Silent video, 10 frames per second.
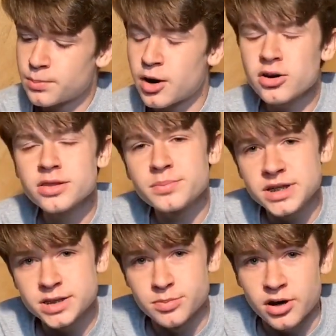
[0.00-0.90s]
part of the
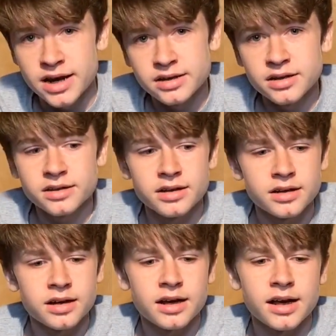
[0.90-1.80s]
Beats branding
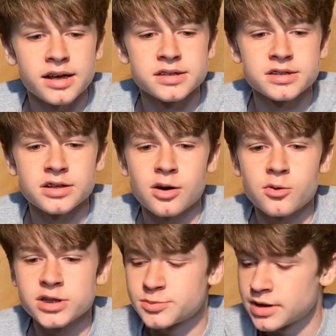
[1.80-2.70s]
has
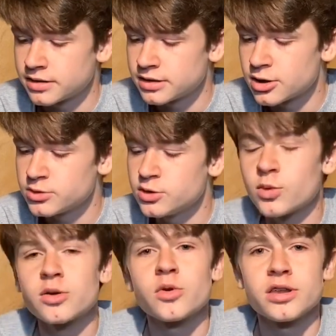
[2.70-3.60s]
always been, you
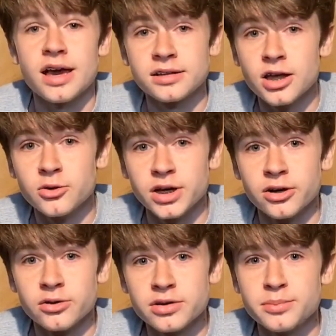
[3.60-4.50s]
want to wear that
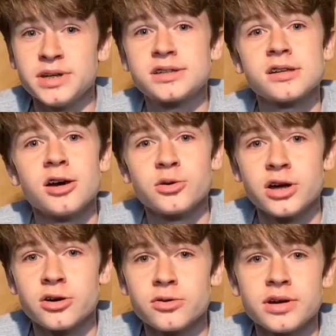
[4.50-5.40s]
logo. The Beats
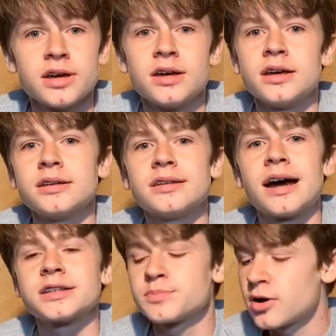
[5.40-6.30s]
logo,
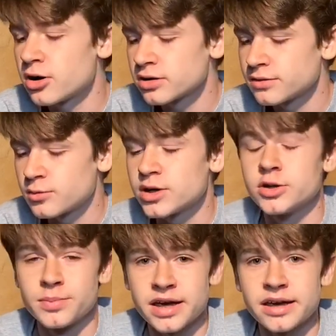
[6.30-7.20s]
that's part of what you're
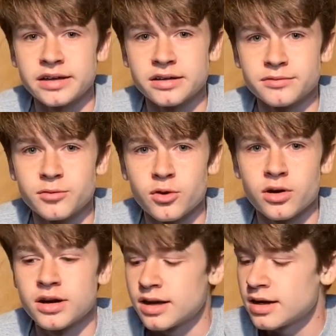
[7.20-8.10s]
paying in
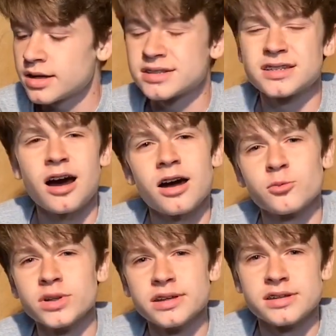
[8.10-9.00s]
for. It's not
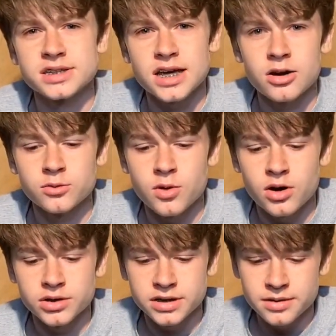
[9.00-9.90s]
really the sound
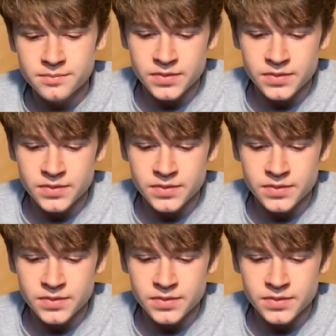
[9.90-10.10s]
quality.